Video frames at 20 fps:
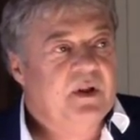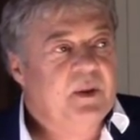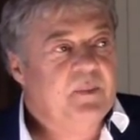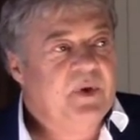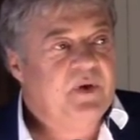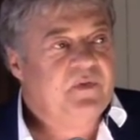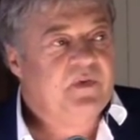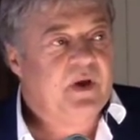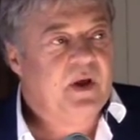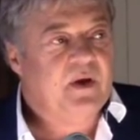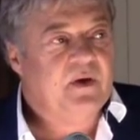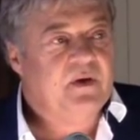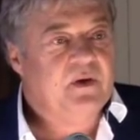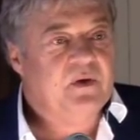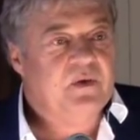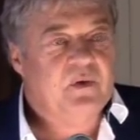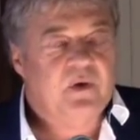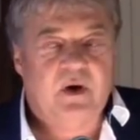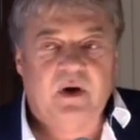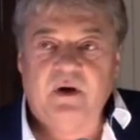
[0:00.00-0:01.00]
let me tell
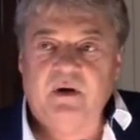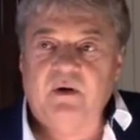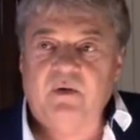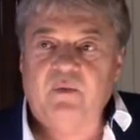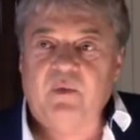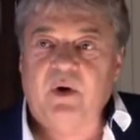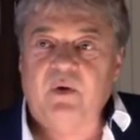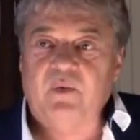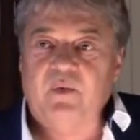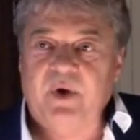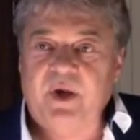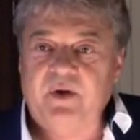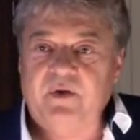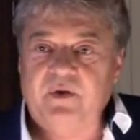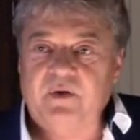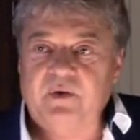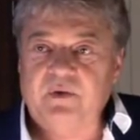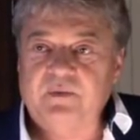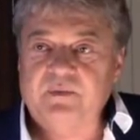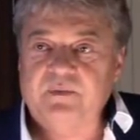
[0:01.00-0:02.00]
you what we
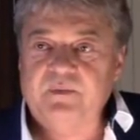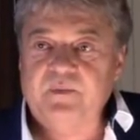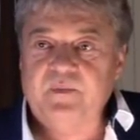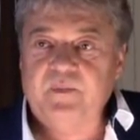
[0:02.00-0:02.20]
do.